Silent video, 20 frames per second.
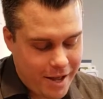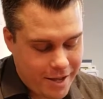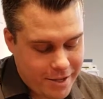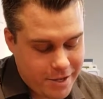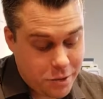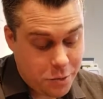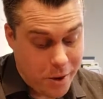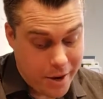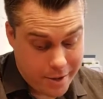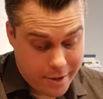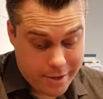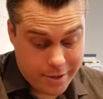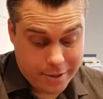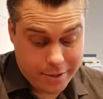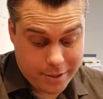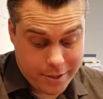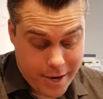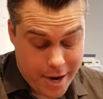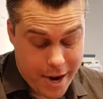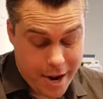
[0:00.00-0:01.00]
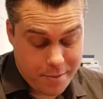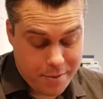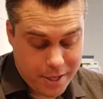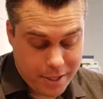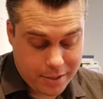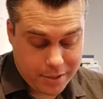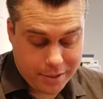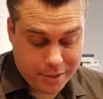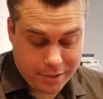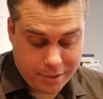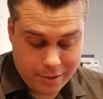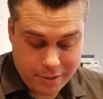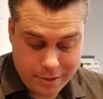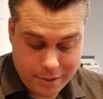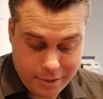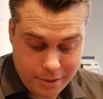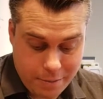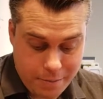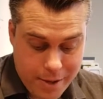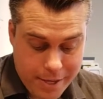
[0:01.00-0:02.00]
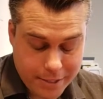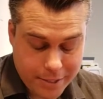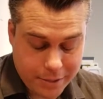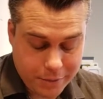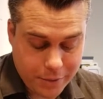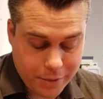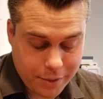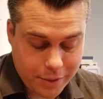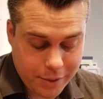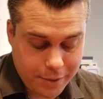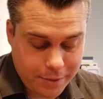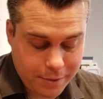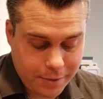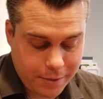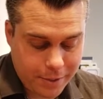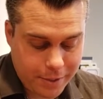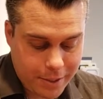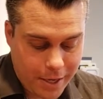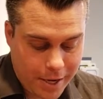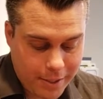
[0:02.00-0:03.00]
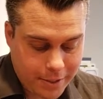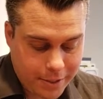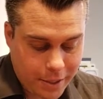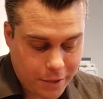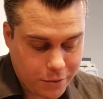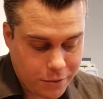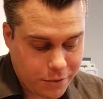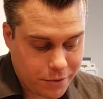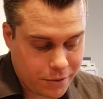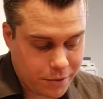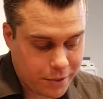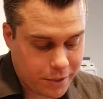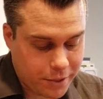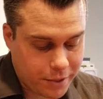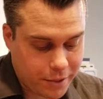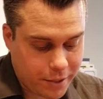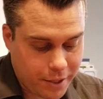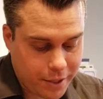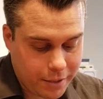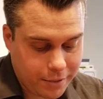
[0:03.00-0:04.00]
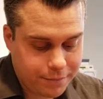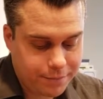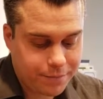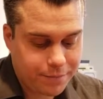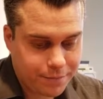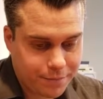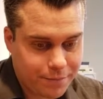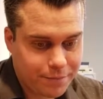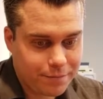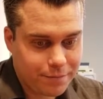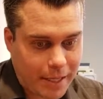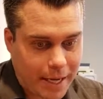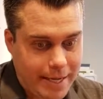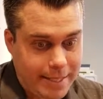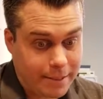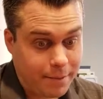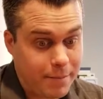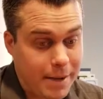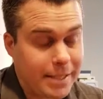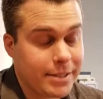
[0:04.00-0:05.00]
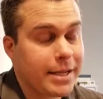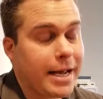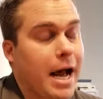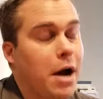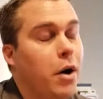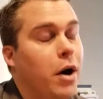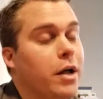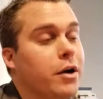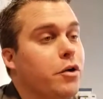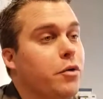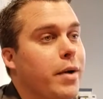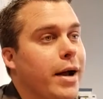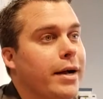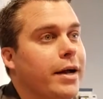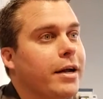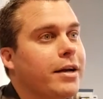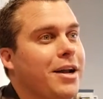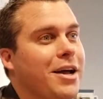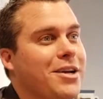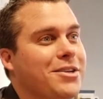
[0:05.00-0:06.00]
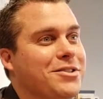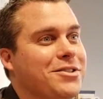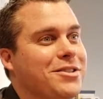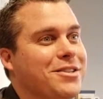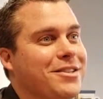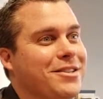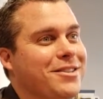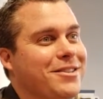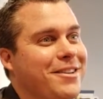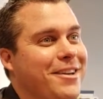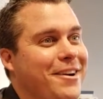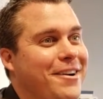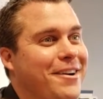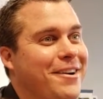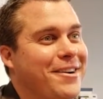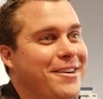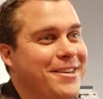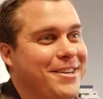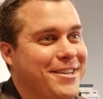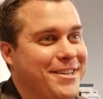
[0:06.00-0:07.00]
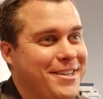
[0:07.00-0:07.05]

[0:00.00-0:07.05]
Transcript: It's the right thing to say. I mean, it's it's amazing what these these guys go through, and uh, yeah, it's amazing how under recognized they are.